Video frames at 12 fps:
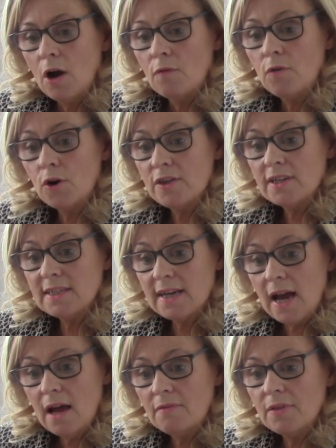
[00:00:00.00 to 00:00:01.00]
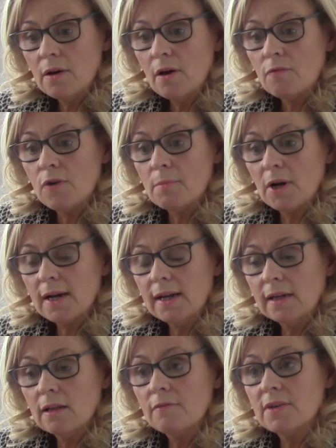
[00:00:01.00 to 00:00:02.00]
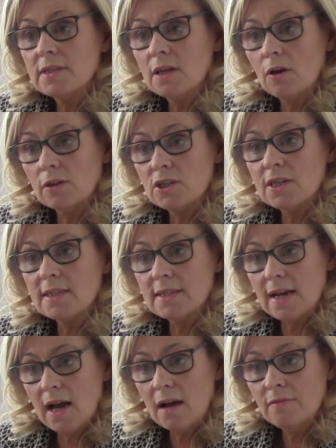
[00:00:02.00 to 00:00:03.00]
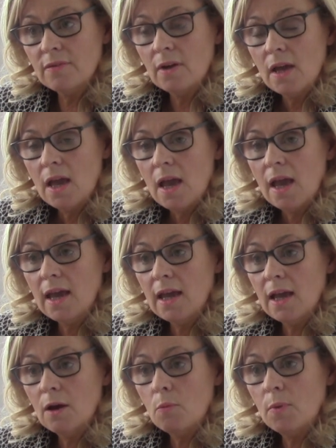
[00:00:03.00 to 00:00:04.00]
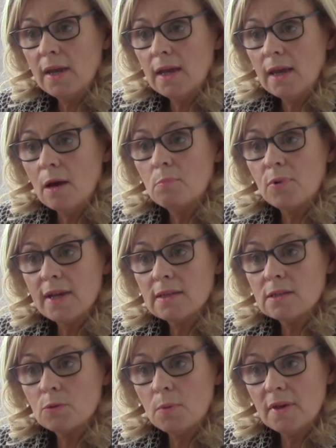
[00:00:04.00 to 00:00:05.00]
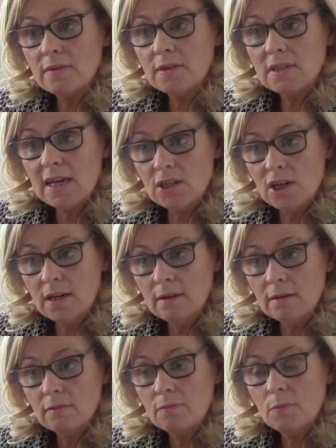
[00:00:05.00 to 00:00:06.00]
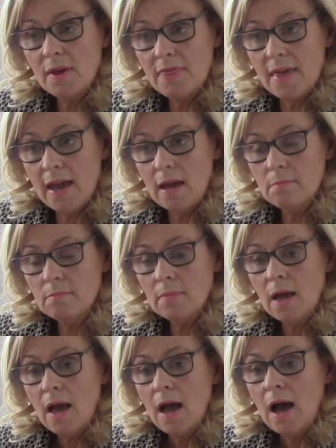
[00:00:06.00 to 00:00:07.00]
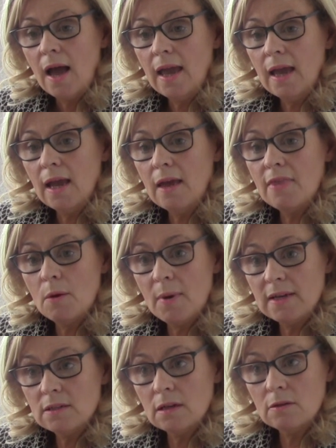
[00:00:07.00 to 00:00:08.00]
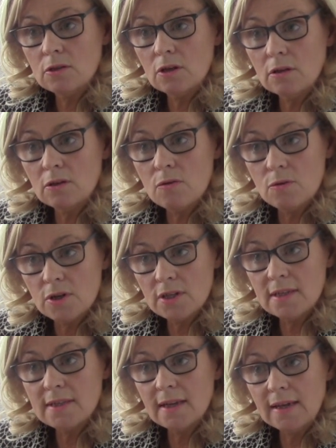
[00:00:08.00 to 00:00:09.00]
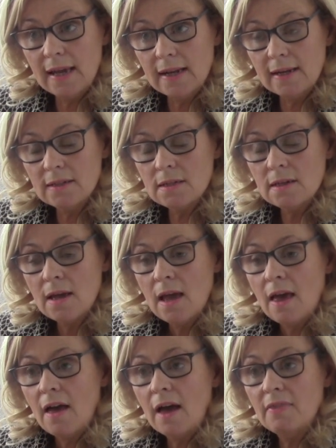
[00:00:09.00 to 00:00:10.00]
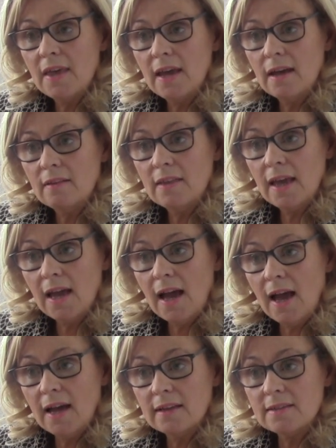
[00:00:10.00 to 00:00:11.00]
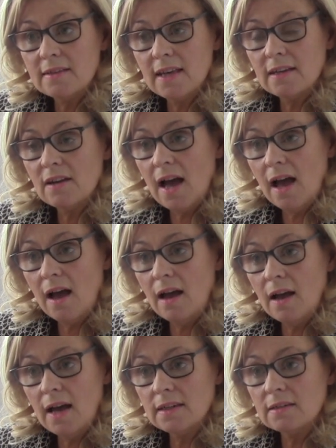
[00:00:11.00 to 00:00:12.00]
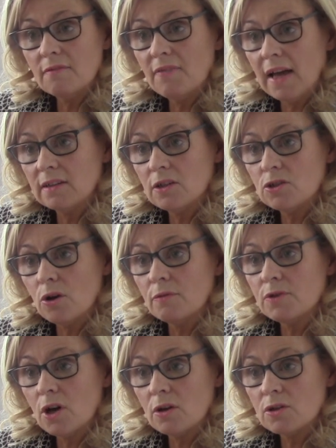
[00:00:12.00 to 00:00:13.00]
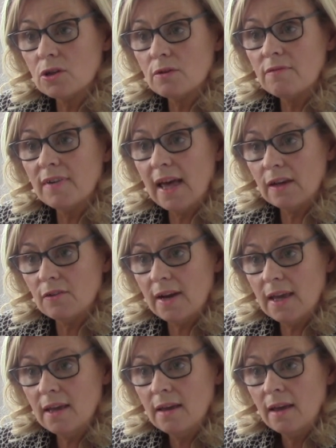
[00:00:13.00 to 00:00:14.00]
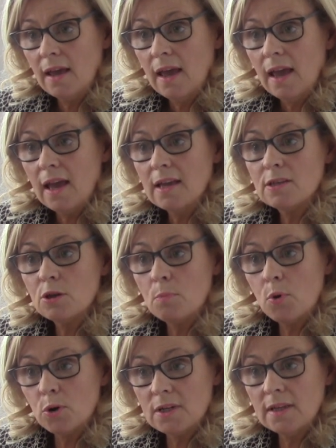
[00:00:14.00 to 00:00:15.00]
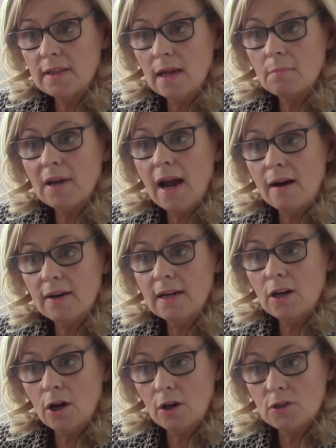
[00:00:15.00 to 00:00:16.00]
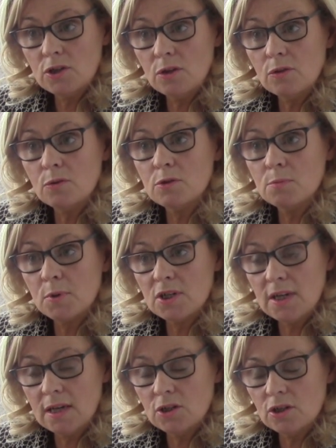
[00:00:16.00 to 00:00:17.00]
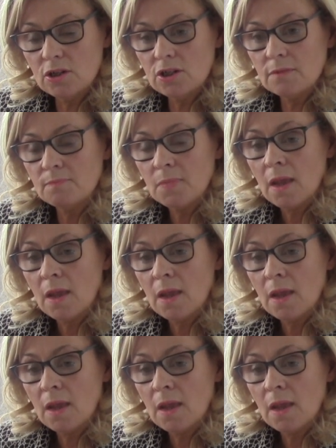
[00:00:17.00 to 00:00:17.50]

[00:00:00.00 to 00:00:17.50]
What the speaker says: For the staff, from our clinical physiology staff, we embraced with teaching with them. They went and done courses in England, and then they had the added advantage of Dr. Flannery supporting them carrying out those procedures.